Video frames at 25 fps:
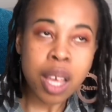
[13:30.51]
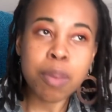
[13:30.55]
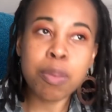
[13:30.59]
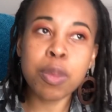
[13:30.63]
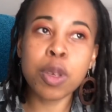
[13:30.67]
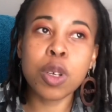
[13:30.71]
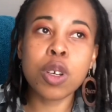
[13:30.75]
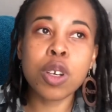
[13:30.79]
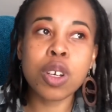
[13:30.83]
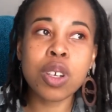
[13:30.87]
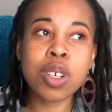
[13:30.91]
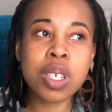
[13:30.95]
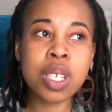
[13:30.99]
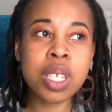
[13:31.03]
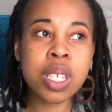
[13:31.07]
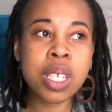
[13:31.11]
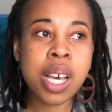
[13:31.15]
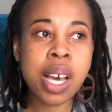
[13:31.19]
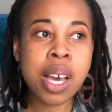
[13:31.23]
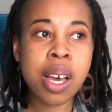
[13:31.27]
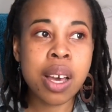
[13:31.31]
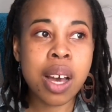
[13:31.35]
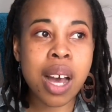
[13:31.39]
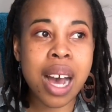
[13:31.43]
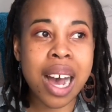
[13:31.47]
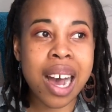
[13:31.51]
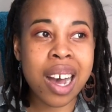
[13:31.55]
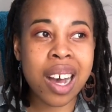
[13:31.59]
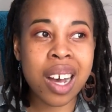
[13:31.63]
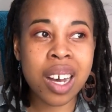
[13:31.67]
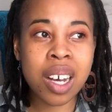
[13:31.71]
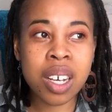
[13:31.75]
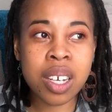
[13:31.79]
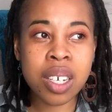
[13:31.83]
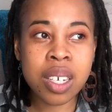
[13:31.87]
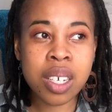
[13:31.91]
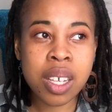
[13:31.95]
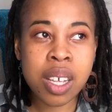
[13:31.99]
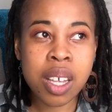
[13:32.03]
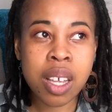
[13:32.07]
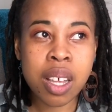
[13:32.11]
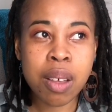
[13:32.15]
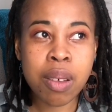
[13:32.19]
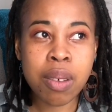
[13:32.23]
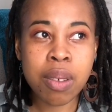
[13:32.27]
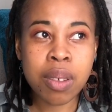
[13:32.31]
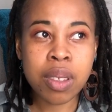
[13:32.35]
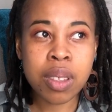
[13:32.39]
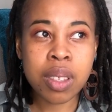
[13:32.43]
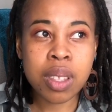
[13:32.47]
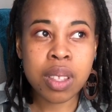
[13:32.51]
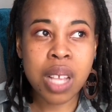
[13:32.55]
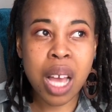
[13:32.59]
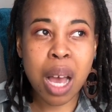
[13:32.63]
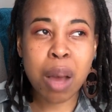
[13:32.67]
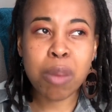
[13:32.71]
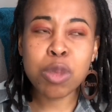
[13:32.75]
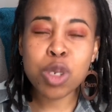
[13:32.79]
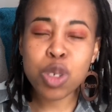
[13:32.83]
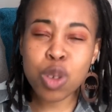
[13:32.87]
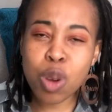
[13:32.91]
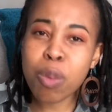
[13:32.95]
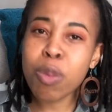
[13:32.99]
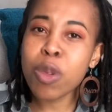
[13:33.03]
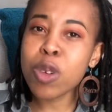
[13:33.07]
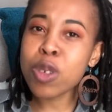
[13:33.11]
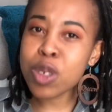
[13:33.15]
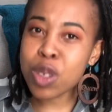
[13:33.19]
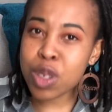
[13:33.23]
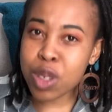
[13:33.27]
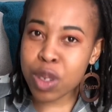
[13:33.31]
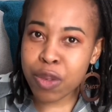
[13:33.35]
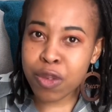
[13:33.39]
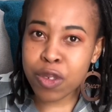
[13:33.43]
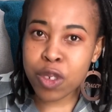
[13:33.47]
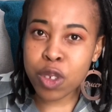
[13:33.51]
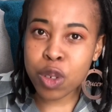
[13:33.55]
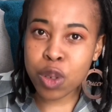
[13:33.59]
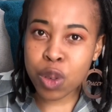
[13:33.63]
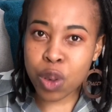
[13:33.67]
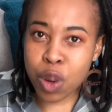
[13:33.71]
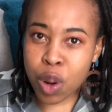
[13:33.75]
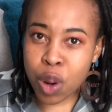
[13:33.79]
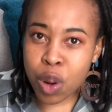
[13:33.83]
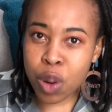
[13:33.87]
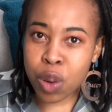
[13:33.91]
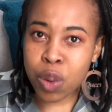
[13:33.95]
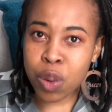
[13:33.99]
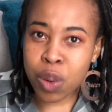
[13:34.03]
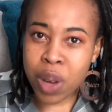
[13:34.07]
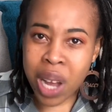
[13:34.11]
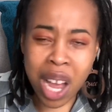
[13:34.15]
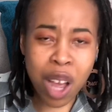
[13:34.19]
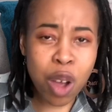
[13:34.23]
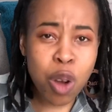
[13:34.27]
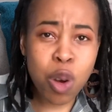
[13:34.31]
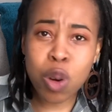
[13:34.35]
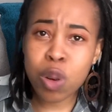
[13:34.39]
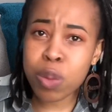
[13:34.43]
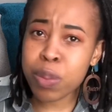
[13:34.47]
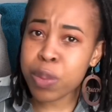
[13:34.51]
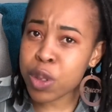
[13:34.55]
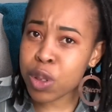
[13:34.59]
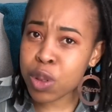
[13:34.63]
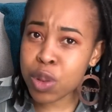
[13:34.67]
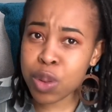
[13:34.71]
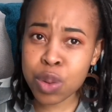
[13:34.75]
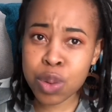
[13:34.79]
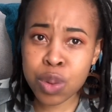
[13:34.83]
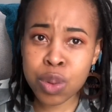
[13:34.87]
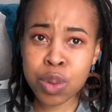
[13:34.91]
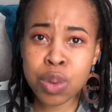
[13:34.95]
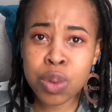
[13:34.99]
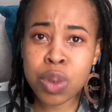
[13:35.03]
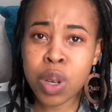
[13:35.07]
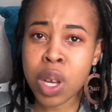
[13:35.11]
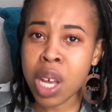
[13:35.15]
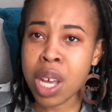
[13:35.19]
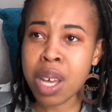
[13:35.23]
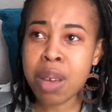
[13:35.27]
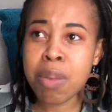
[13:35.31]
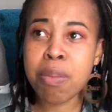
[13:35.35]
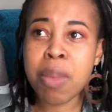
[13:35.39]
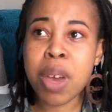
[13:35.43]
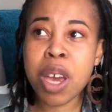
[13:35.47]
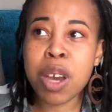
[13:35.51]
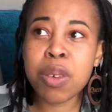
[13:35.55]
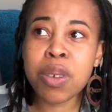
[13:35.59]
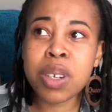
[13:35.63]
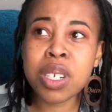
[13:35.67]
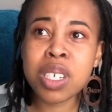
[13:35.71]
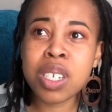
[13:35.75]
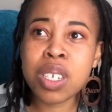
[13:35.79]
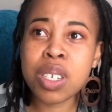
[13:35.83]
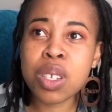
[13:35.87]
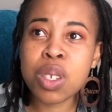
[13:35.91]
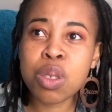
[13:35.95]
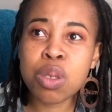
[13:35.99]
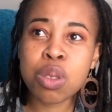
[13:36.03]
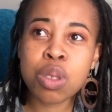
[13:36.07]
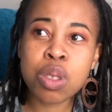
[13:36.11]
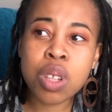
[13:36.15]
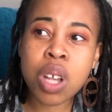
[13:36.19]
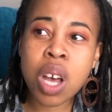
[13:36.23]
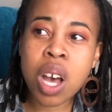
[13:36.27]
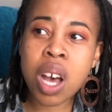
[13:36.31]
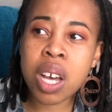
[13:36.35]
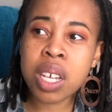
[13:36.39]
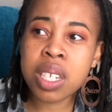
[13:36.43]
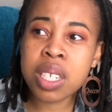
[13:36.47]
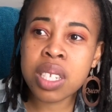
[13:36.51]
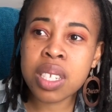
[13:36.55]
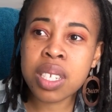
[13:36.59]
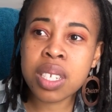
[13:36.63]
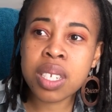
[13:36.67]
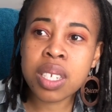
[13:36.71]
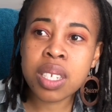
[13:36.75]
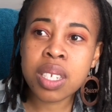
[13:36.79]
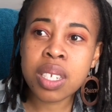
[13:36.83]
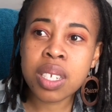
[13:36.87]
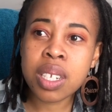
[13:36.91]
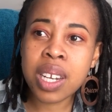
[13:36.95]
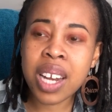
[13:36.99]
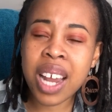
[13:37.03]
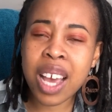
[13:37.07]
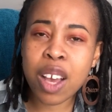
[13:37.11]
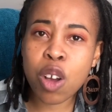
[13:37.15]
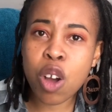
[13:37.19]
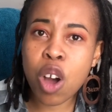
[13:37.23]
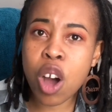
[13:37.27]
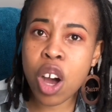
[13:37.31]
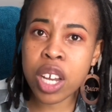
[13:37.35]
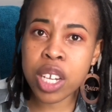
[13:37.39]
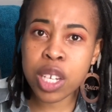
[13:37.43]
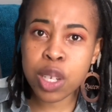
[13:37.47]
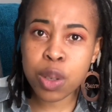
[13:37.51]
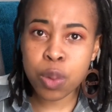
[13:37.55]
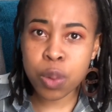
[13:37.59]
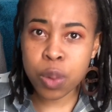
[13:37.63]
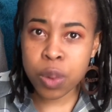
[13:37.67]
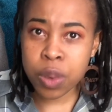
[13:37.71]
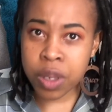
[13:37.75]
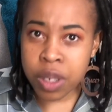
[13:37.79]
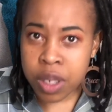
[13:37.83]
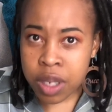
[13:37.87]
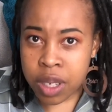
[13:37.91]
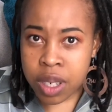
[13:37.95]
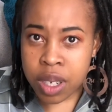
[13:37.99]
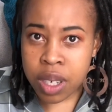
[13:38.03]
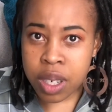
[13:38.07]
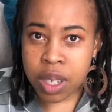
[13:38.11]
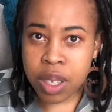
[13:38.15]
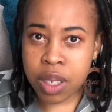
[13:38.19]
Because I'm sure most of you know, I hope you do, marriage is not like Hollywood.